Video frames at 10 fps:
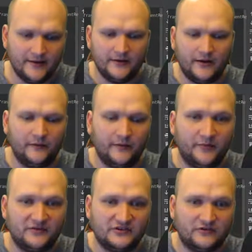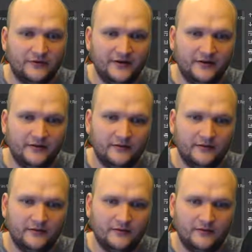a repository
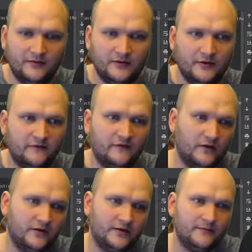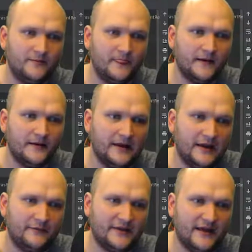folder. And
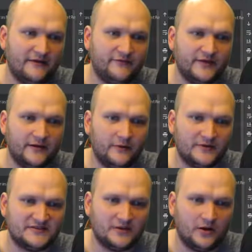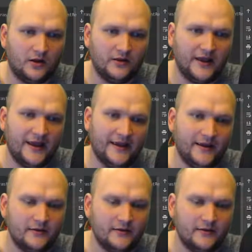we have here what's called a